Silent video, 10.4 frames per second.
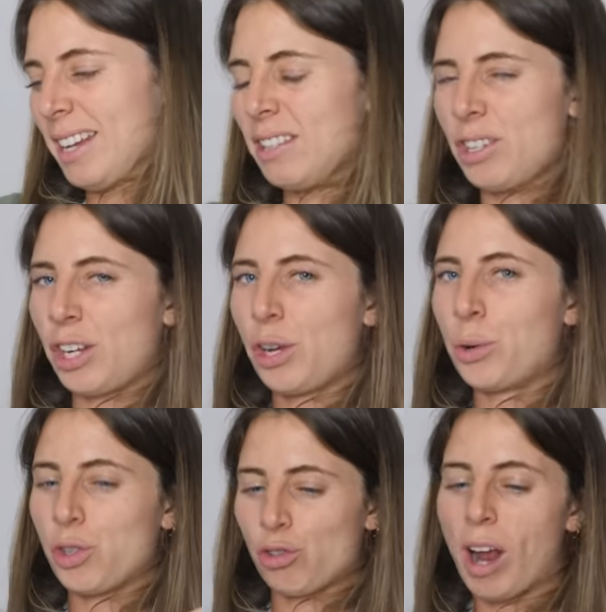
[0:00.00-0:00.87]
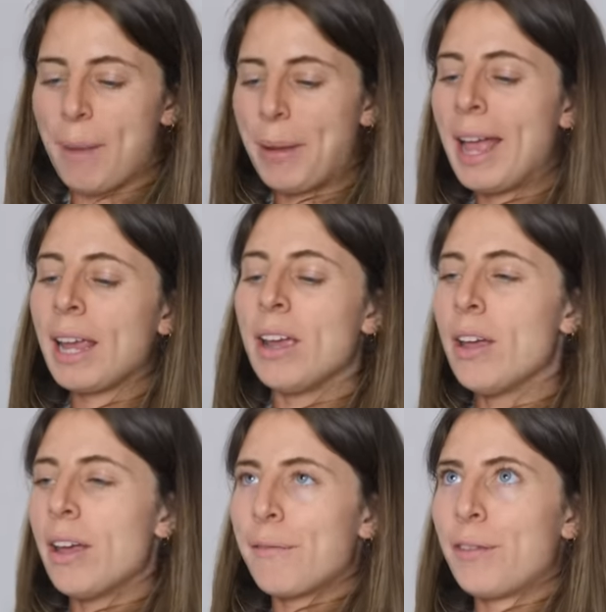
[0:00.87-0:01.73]
insecure dry bag.
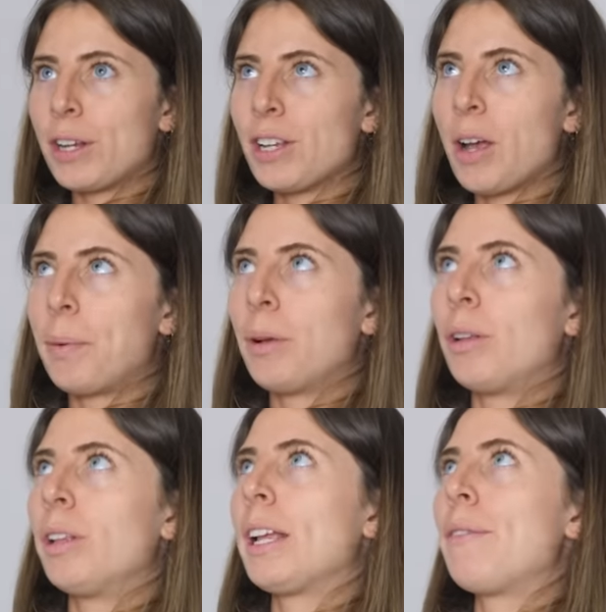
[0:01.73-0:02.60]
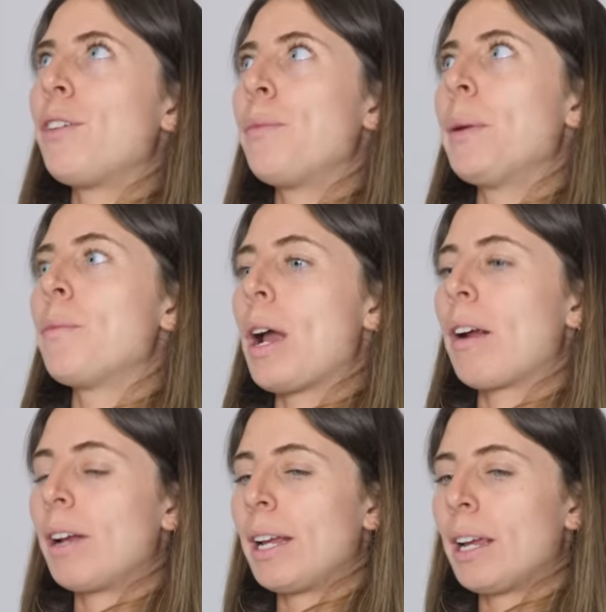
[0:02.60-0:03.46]
For example, if you've been
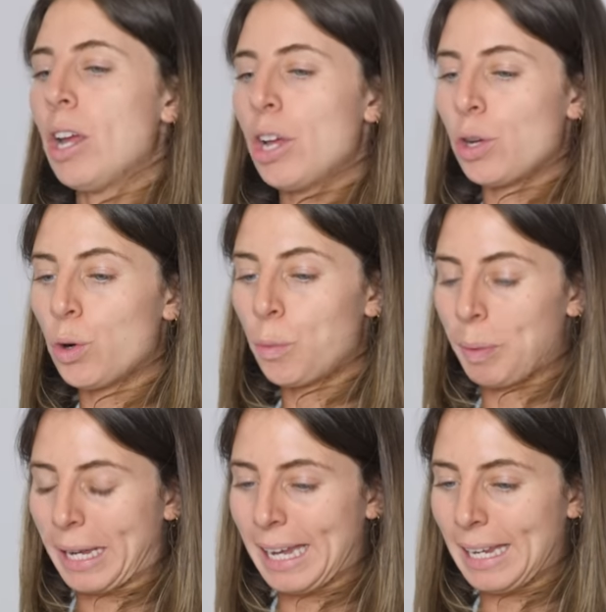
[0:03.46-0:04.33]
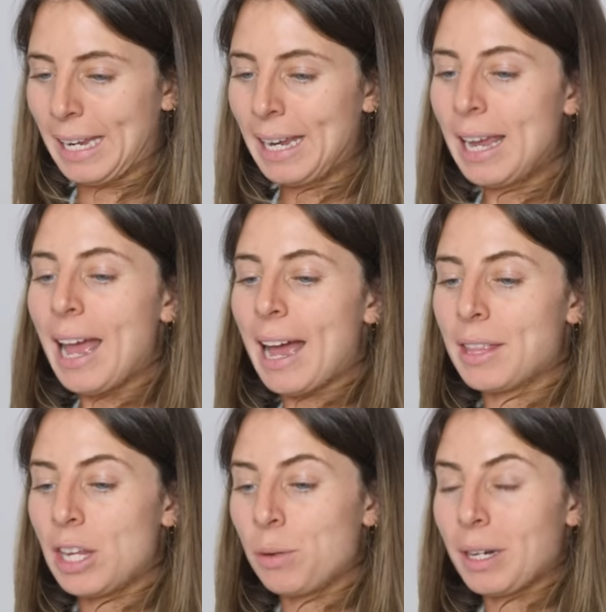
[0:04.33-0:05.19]
wearing your bikini
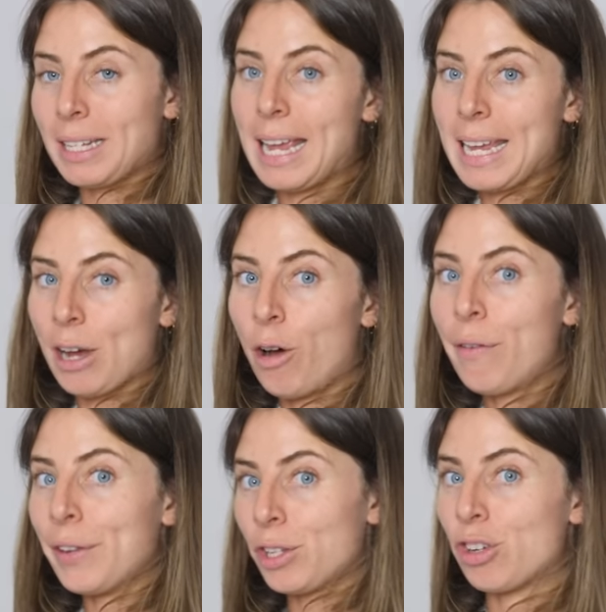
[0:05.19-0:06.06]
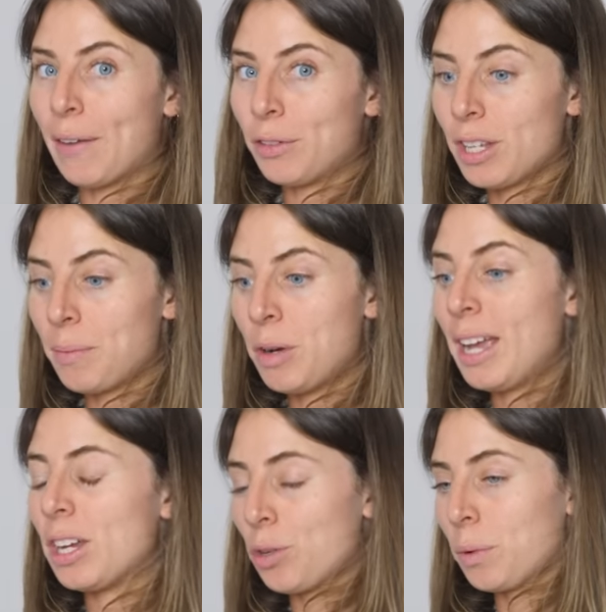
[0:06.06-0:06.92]
and then you want to take it off and travel
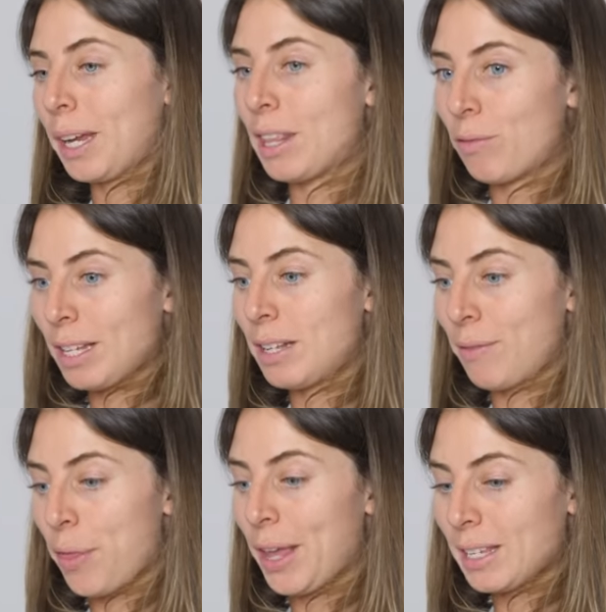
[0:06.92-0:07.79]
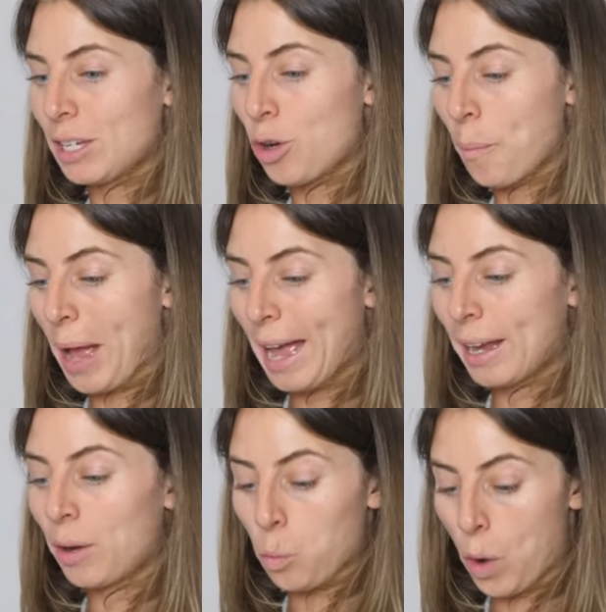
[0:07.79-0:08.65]
somewhere, you don't want to get the rest of the things in your
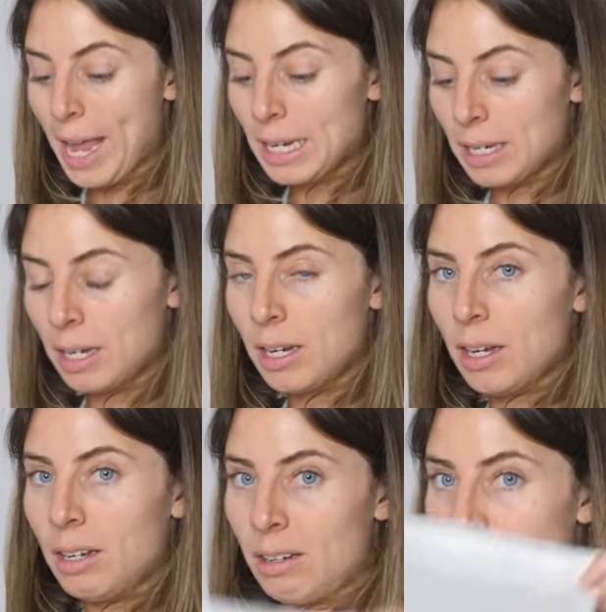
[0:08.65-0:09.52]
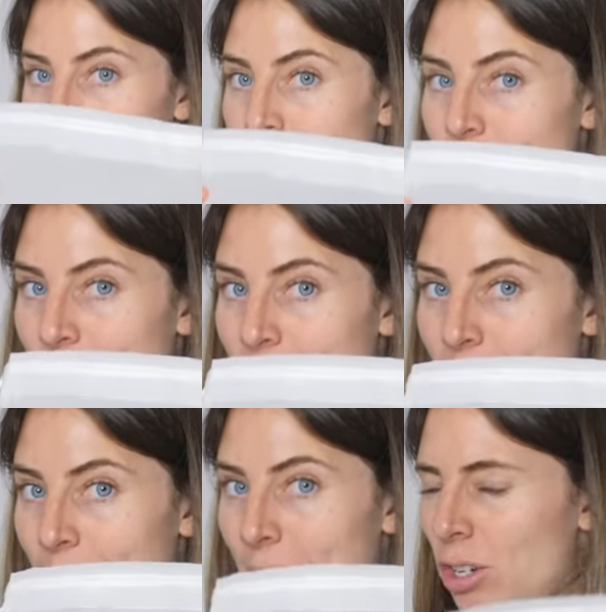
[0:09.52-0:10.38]
bag wet, you can stick it in
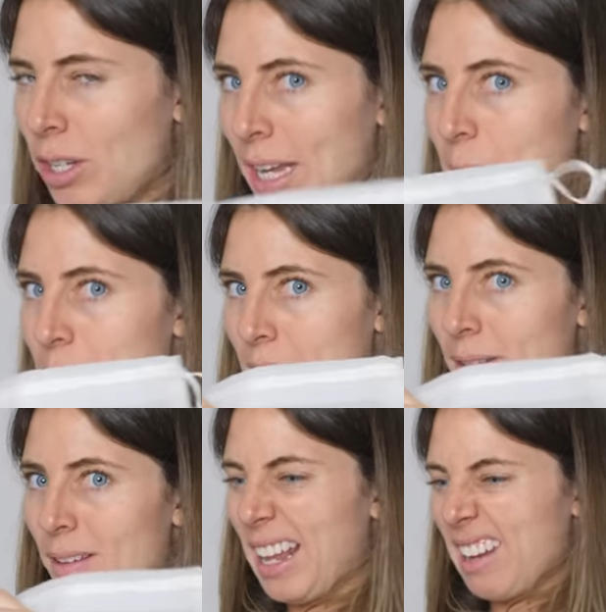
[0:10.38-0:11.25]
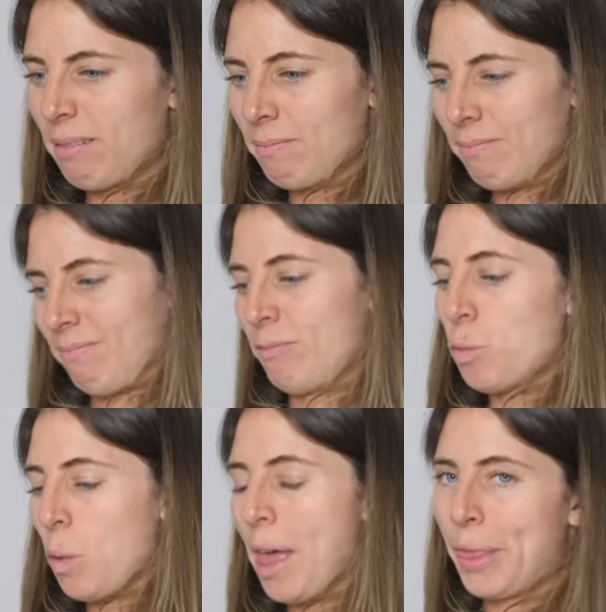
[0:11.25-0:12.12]
here. It just keeps like
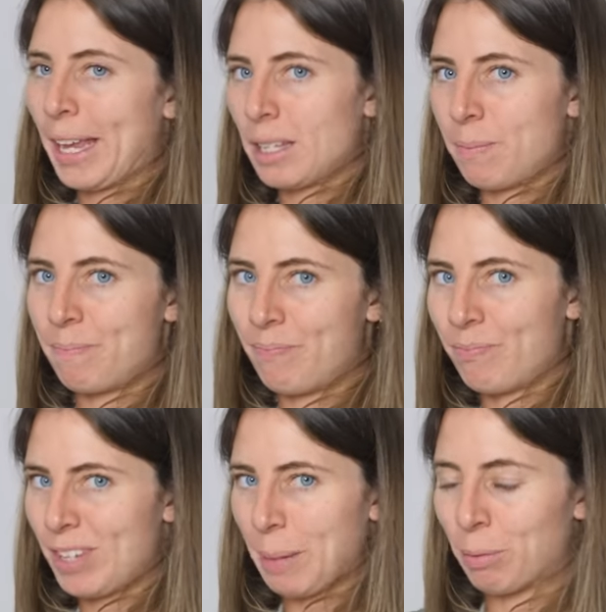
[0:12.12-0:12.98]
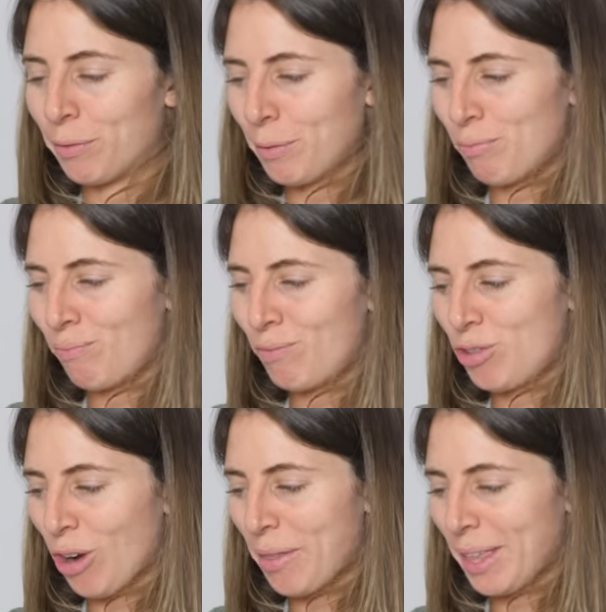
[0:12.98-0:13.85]
wet things separate from
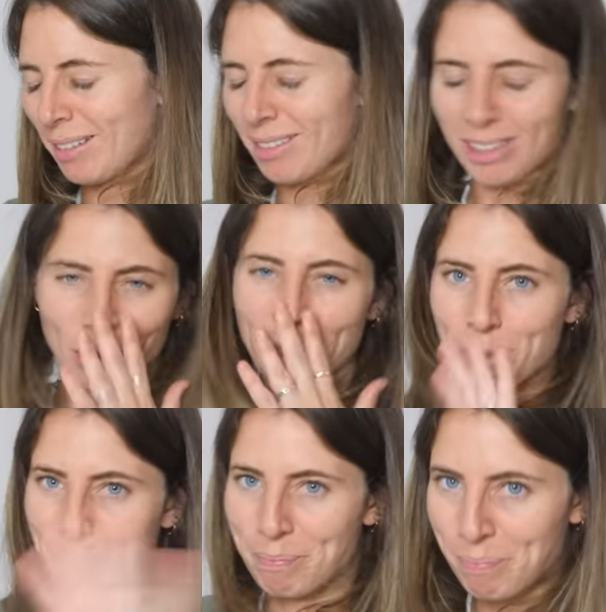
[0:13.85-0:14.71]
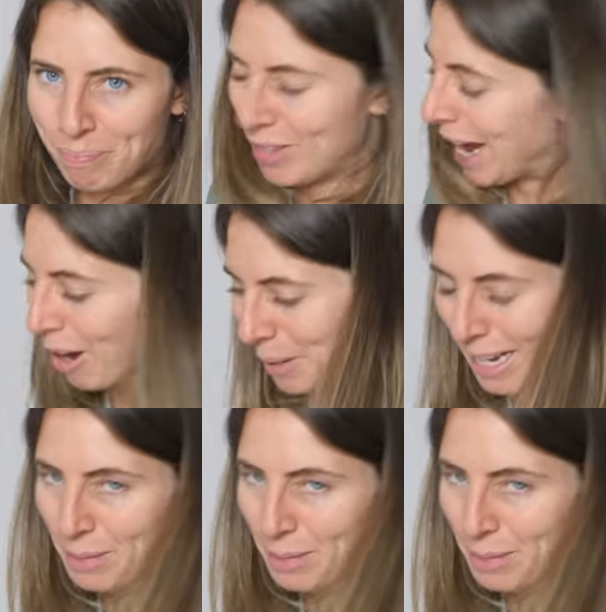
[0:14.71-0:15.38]
dry things. Sorry, that was a terrible